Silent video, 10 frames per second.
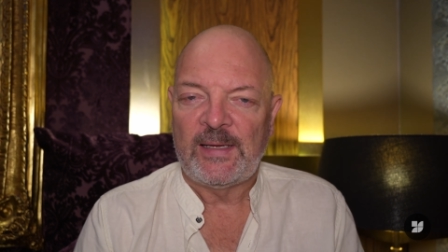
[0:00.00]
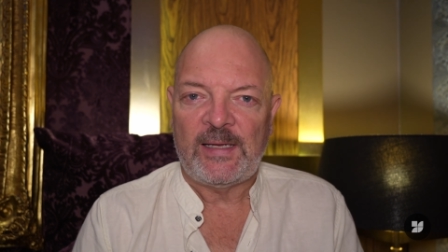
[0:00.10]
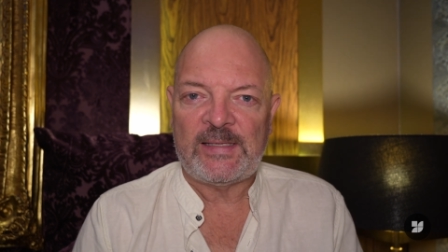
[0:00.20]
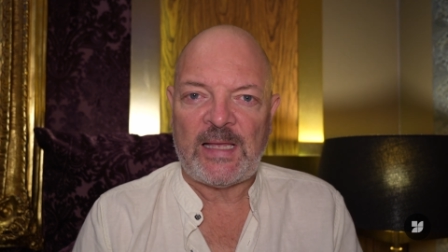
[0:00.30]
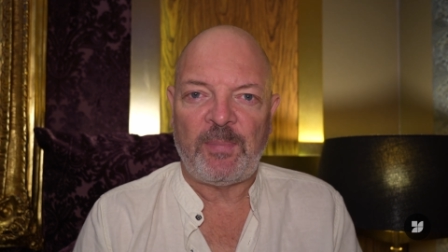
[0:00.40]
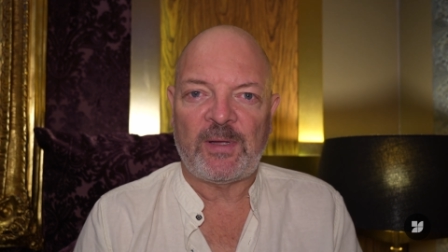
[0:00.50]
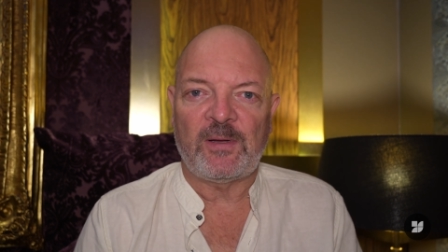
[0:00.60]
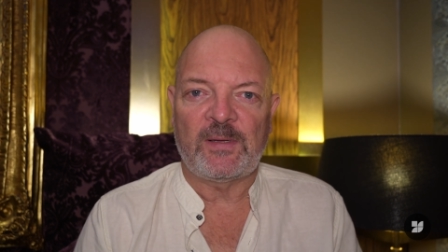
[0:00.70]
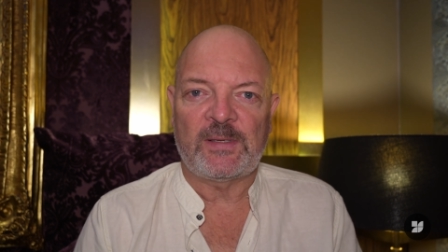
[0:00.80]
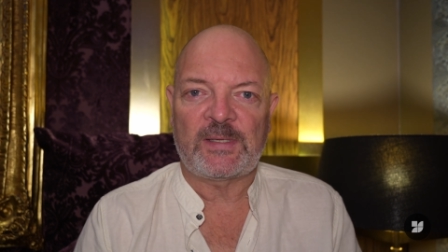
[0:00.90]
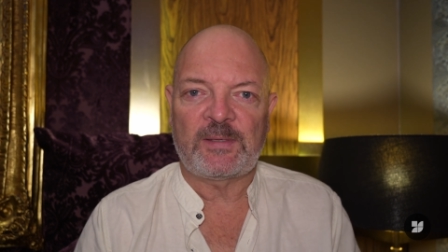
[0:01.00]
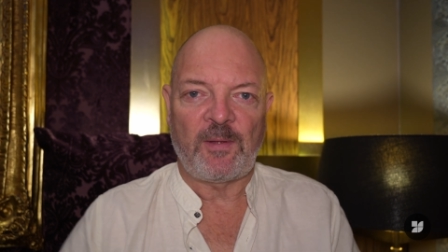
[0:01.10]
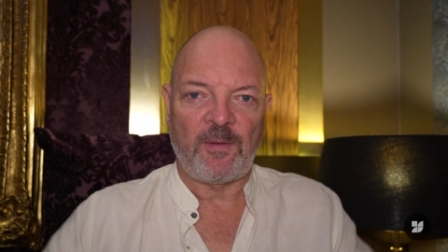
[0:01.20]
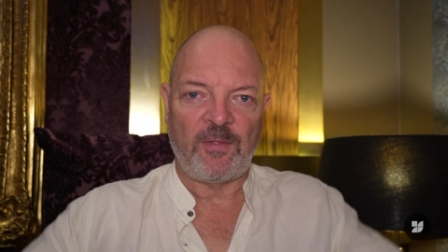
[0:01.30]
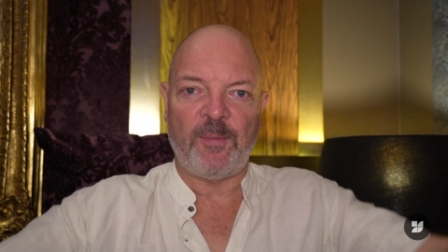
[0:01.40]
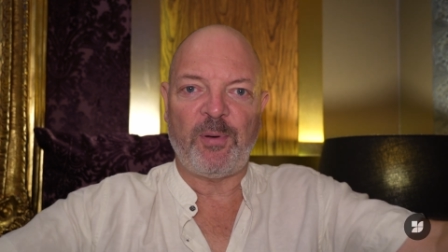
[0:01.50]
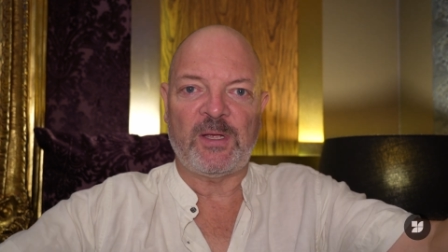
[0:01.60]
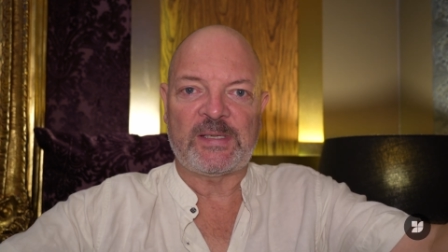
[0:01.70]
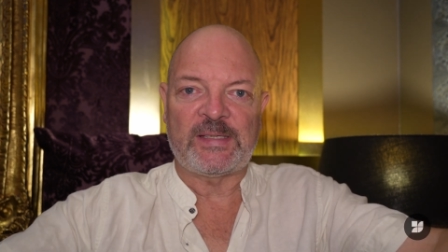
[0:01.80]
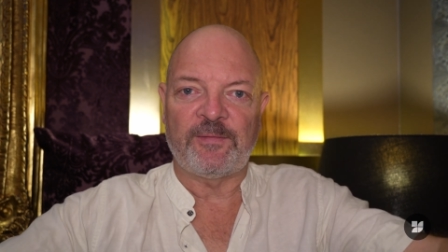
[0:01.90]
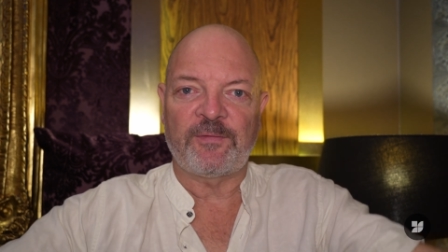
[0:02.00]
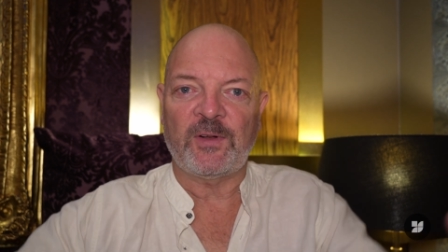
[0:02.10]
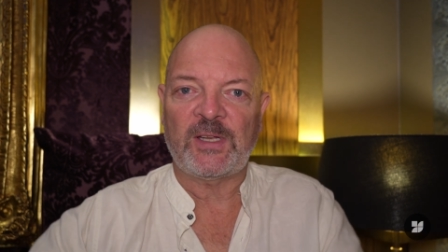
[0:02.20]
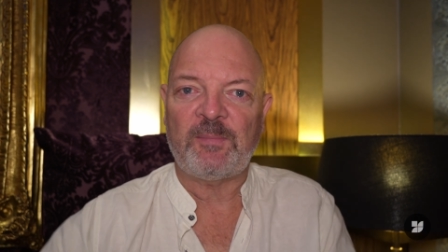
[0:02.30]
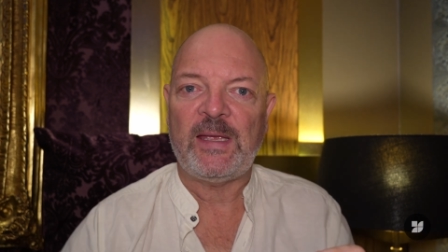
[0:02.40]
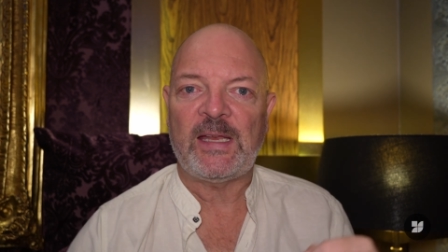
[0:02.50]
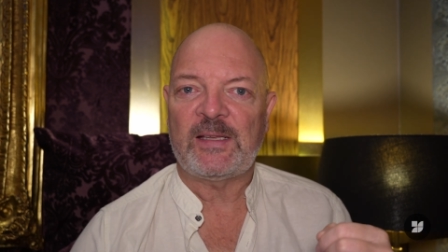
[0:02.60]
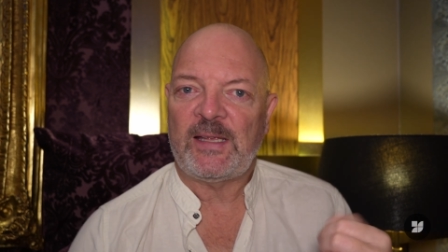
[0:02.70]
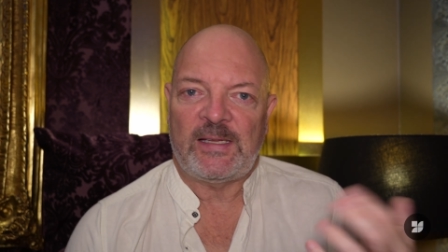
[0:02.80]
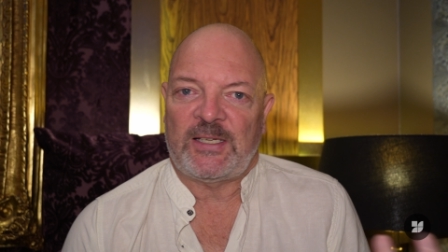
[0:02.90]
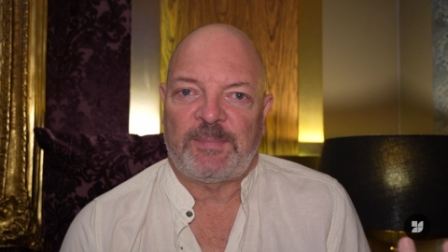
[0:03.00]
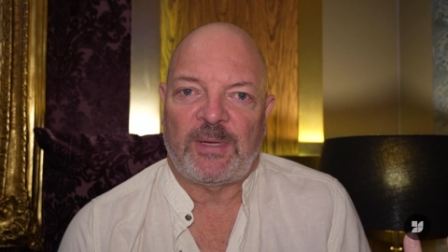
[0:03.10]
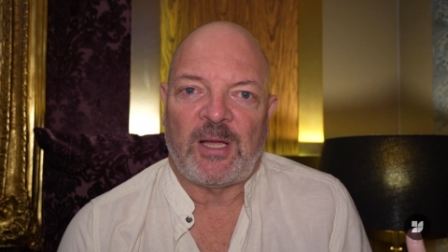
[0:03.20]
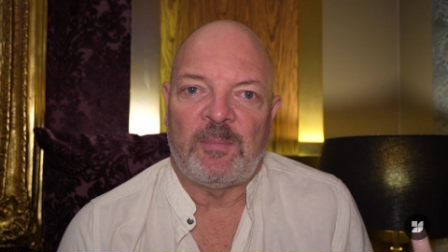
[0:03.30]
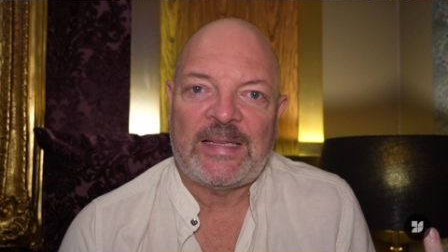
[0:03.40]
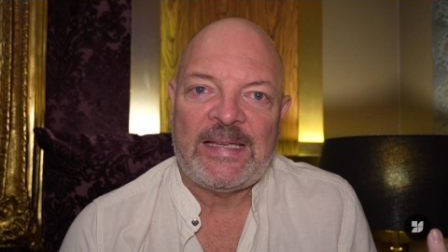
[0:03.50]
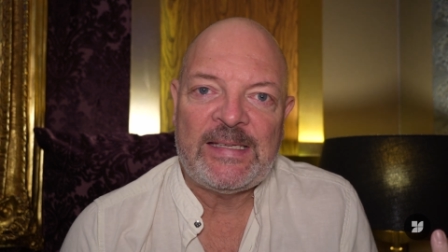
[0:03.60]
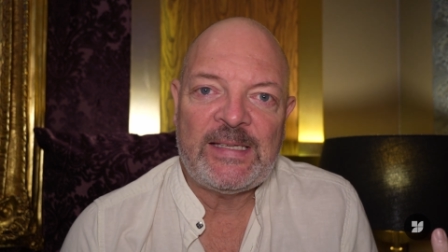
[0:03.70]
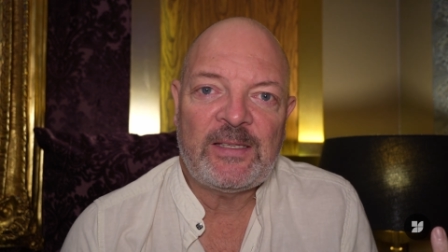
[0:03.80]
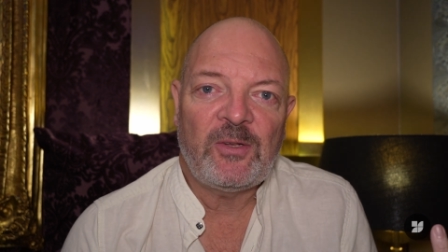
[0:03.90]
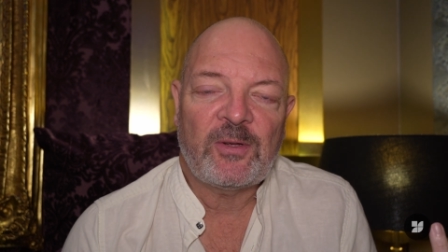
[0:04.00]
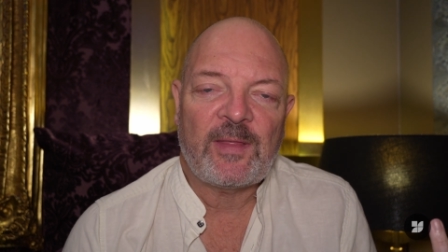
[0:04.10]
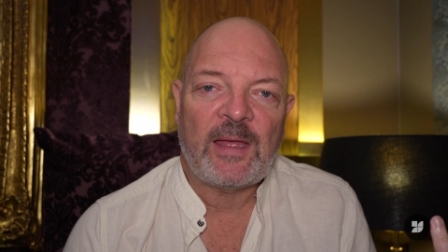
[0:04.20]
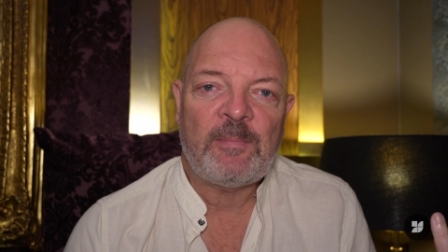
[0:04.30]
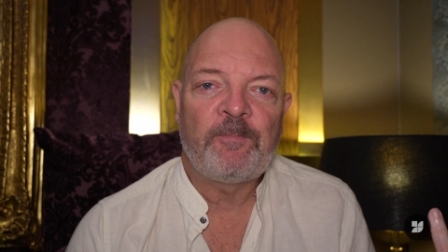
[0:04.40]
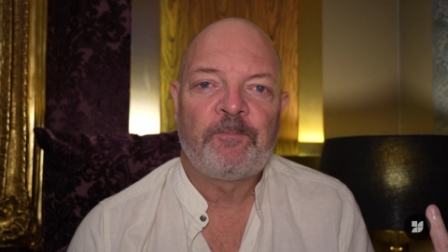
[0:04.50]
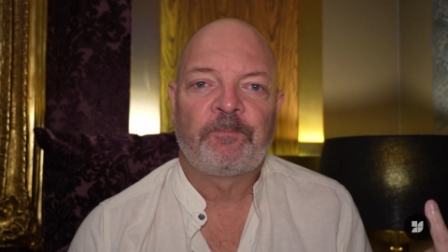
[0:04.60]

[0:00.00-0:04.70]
Is that because the person's in front of me and it just becomes easy to look at them?